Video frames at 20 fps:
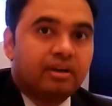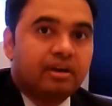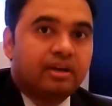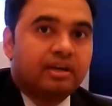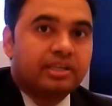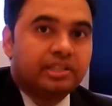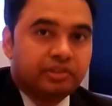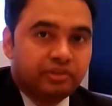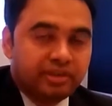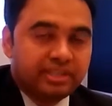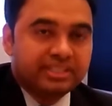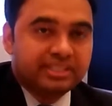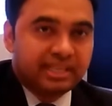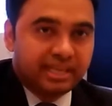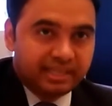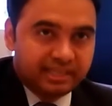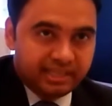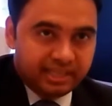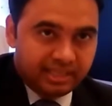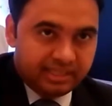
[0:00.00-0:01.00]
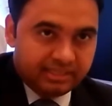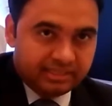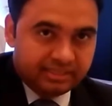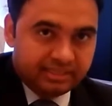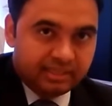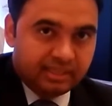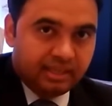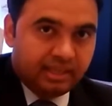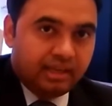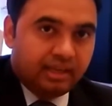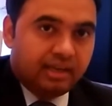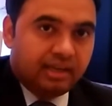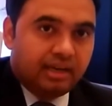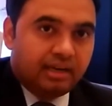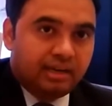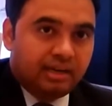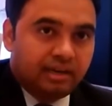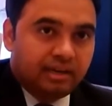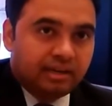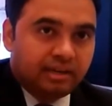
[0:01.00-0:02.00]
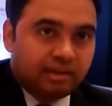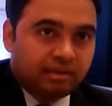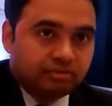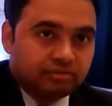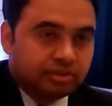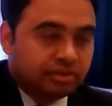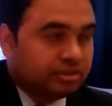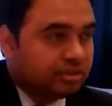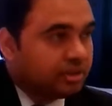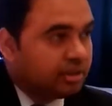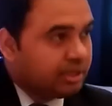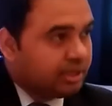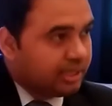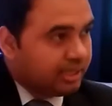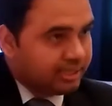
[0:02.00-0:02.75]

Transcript: UAE side has announced